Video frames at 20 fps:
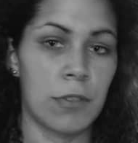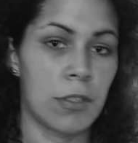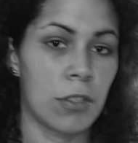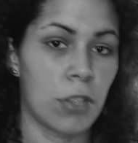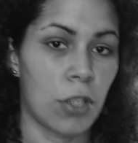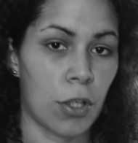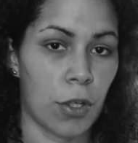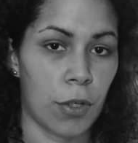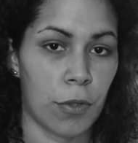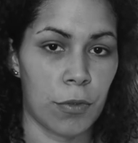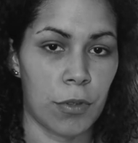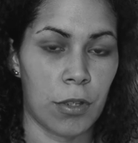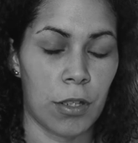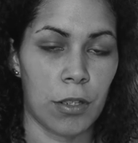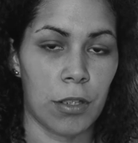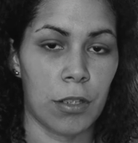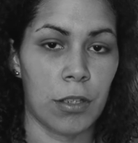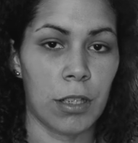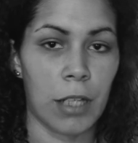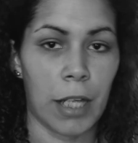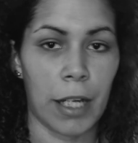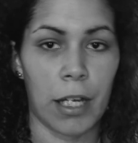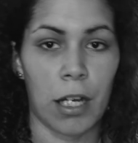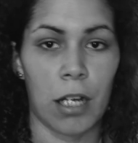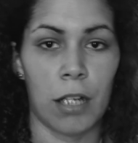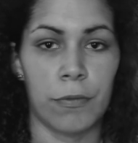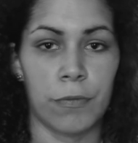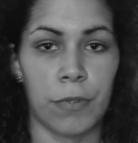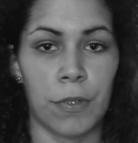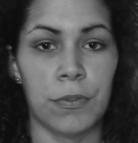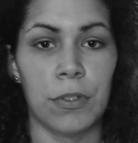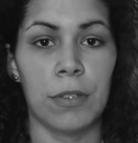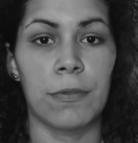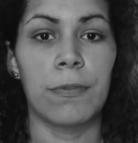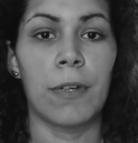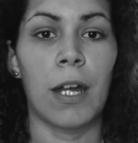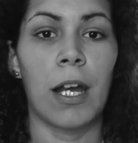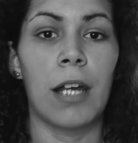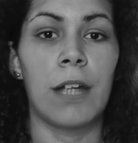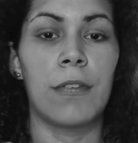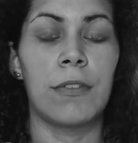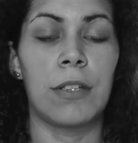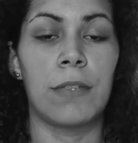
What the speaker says: the Nikon 55,